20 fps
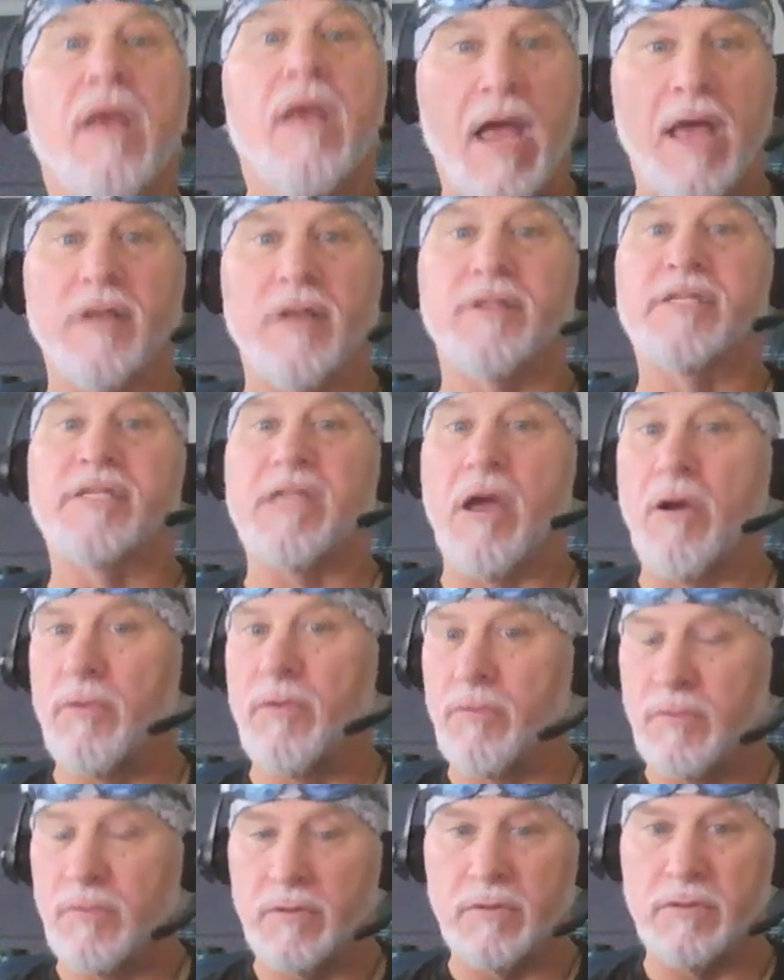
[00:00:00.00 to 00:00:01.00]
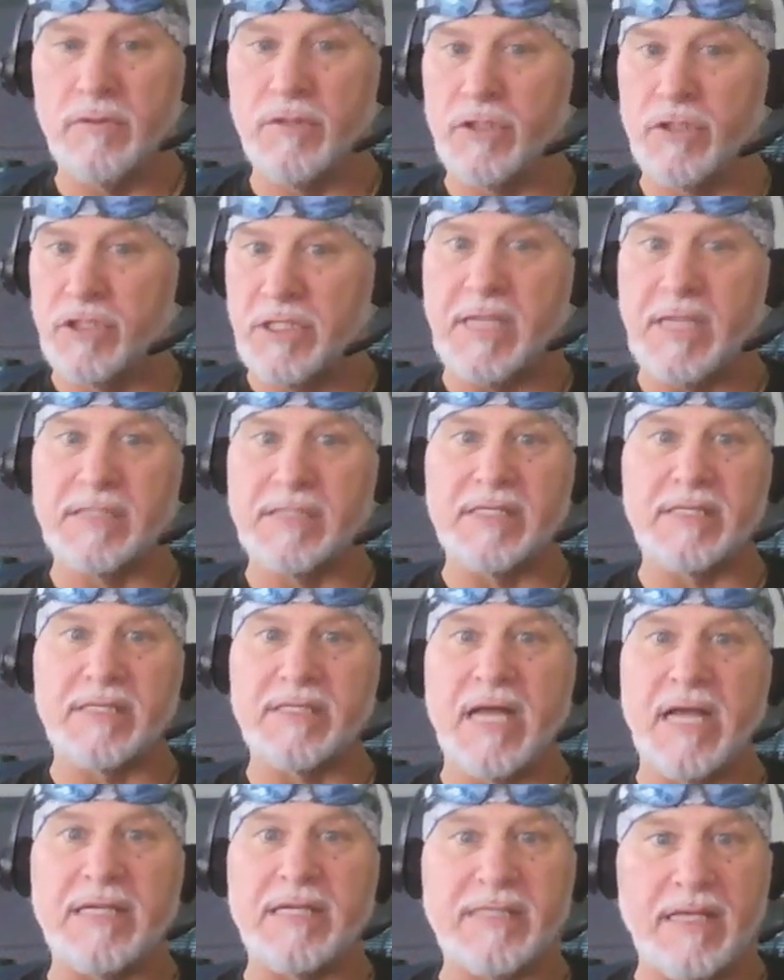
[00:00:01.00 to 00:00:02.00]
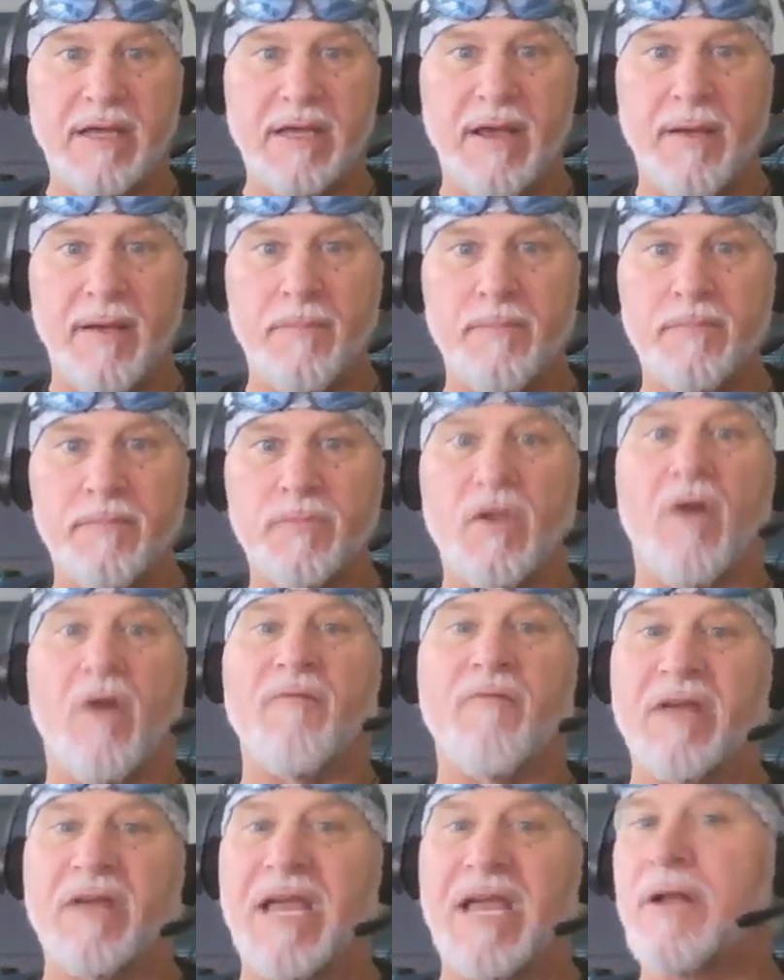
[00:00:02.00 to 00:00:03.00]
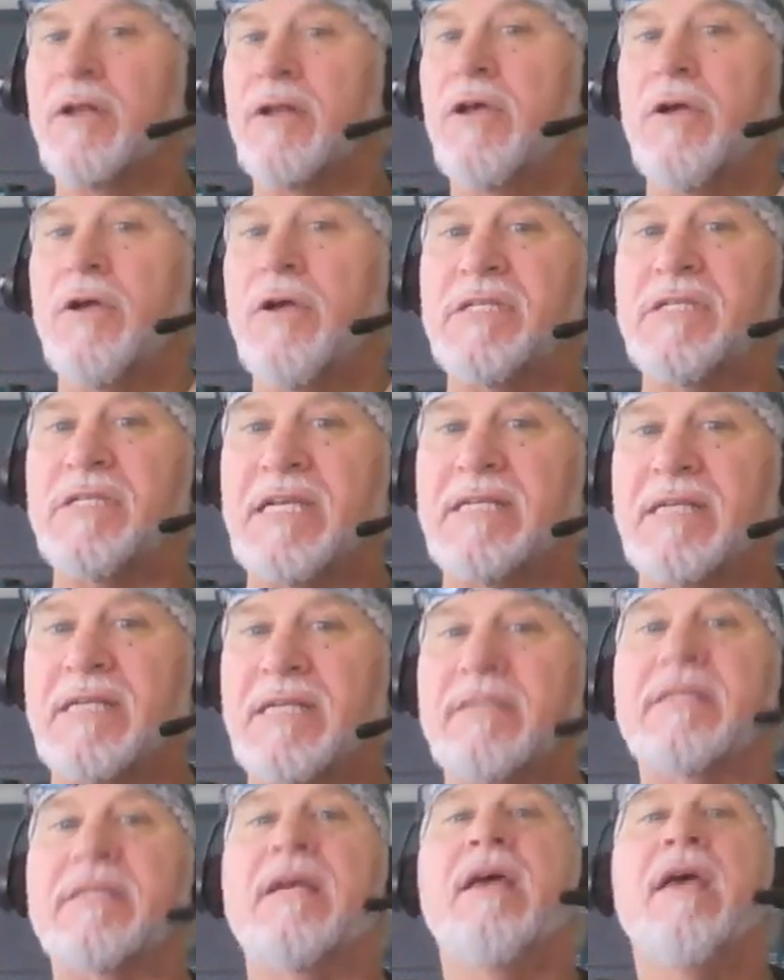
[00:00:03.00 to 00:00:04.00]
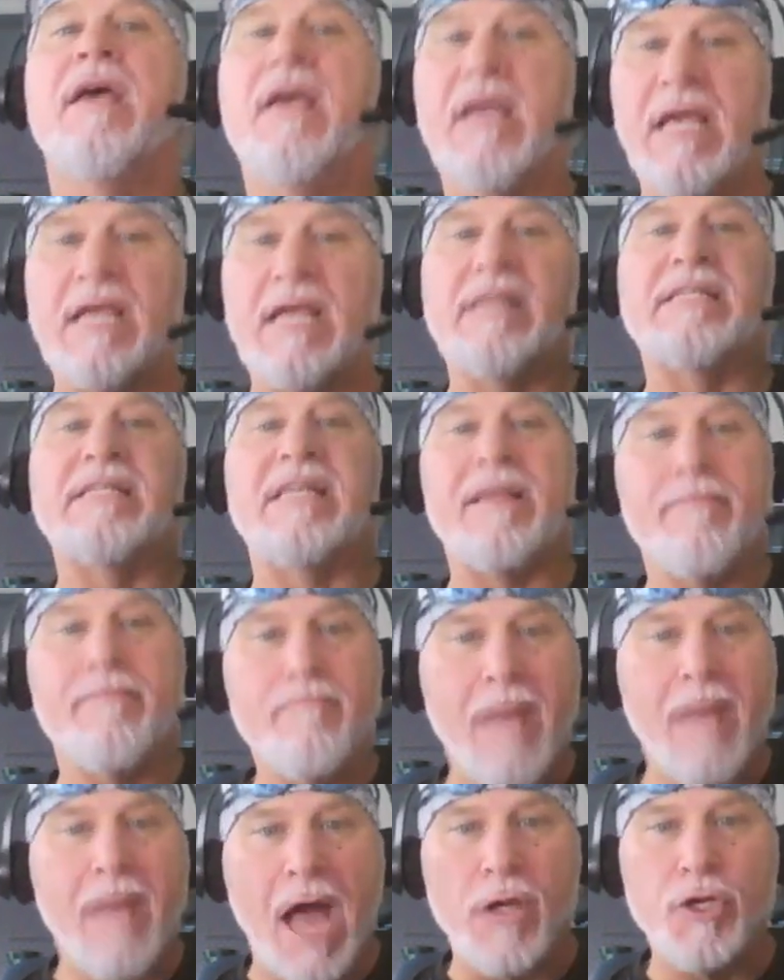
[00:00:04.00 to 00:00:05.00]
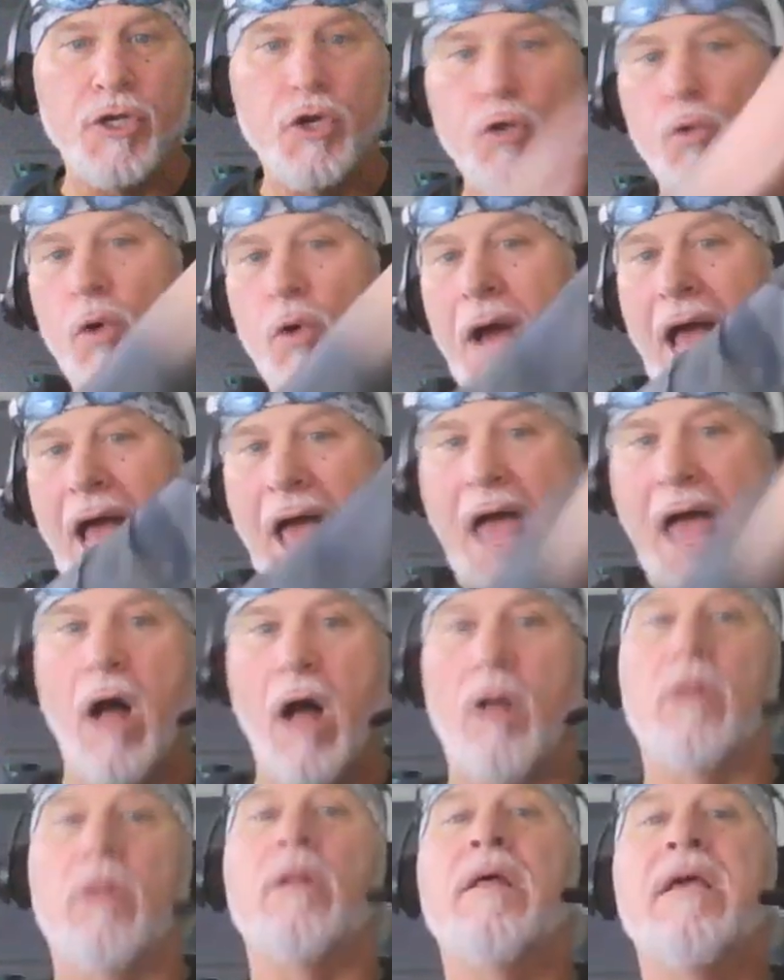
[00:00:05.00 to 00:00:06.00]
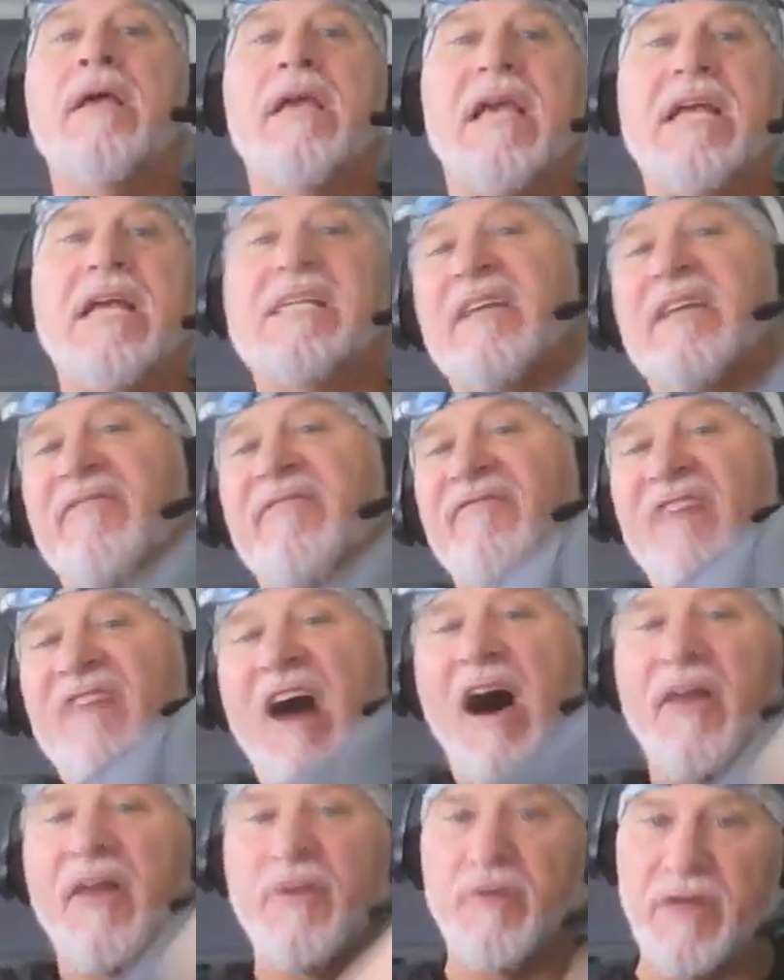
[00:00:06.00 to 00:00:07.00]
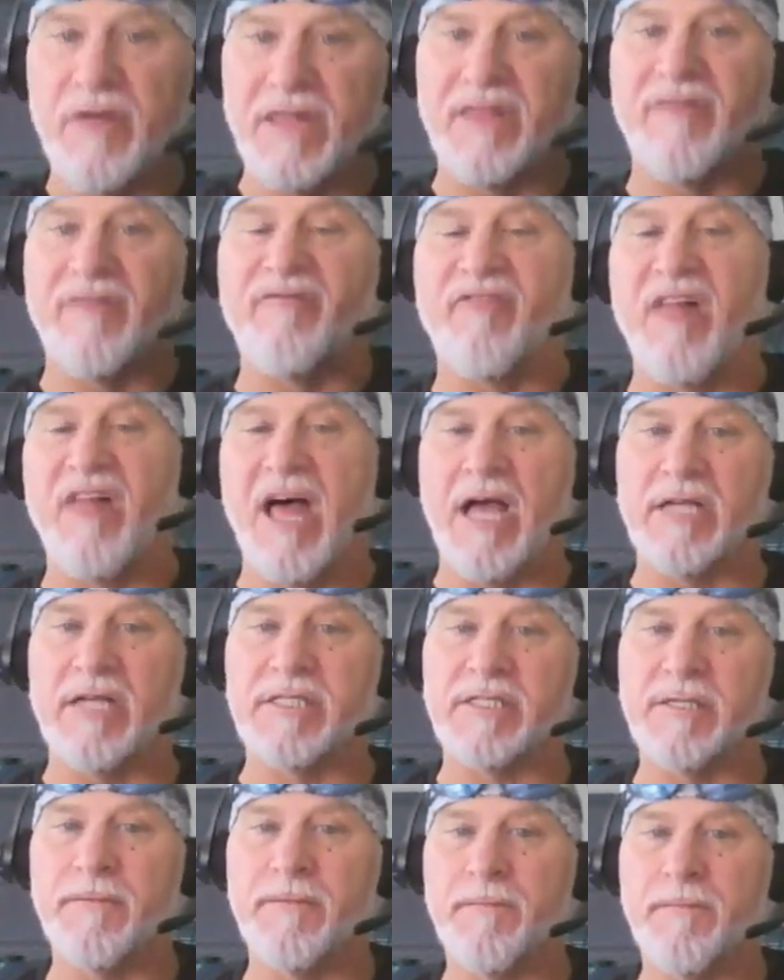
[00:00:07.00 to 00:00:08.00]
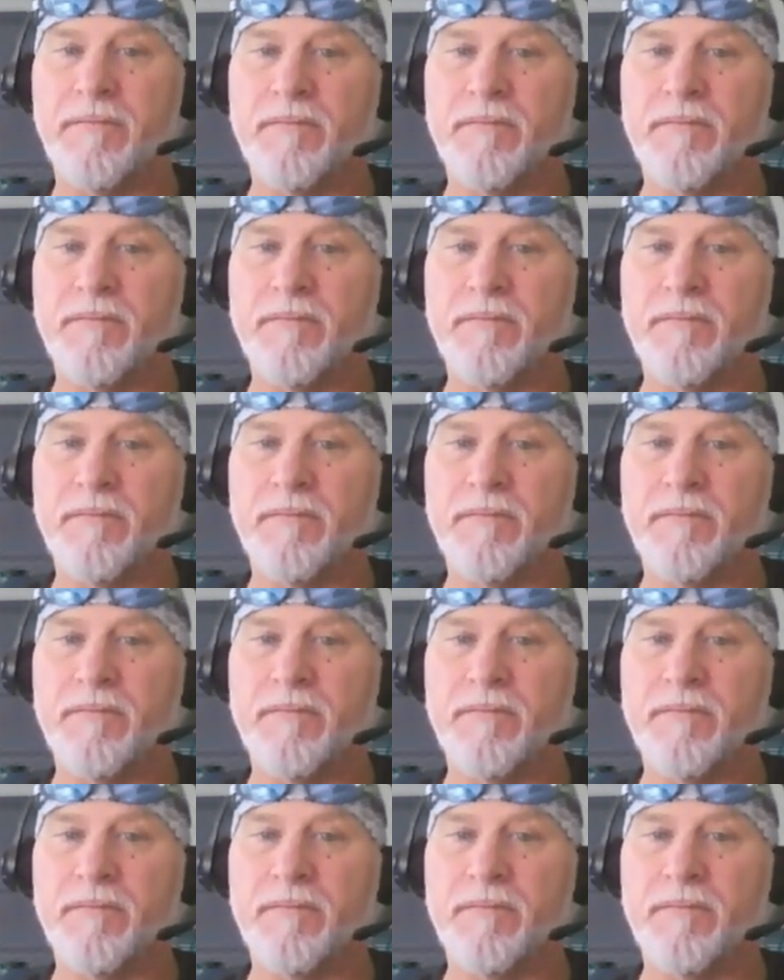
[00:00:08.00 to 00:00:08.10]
And so Jesus said to him, don't forget, who's Jesus? He's Emmanuel. He's the Father in the flesh.